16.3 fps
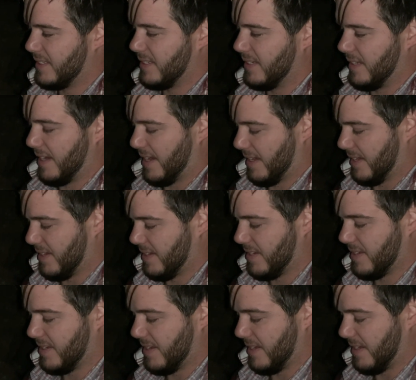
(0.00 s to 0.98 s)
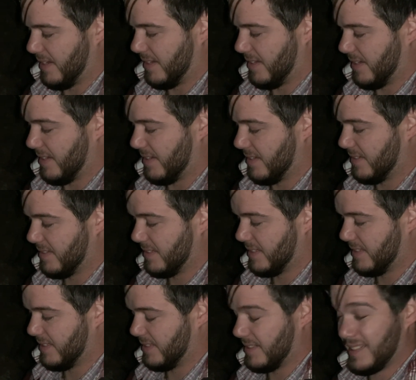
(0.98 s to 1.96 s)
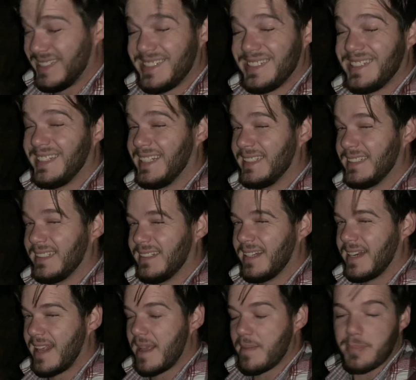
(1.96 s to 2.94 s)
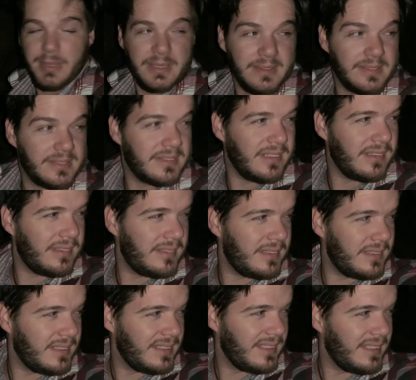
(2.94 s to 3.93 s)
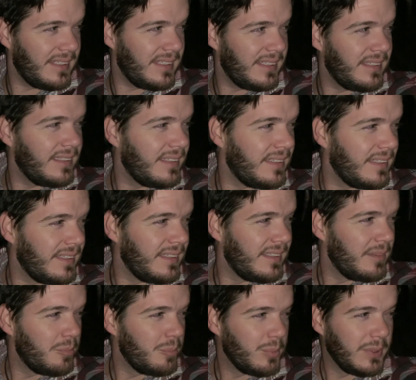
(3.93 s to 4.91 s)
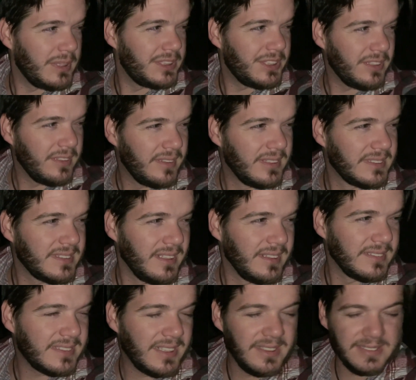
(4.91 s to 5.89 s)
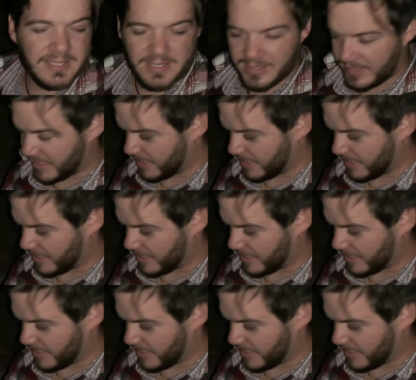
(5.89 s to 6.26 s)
tonight, and that did not happen. So pretty sure the sun's gonna start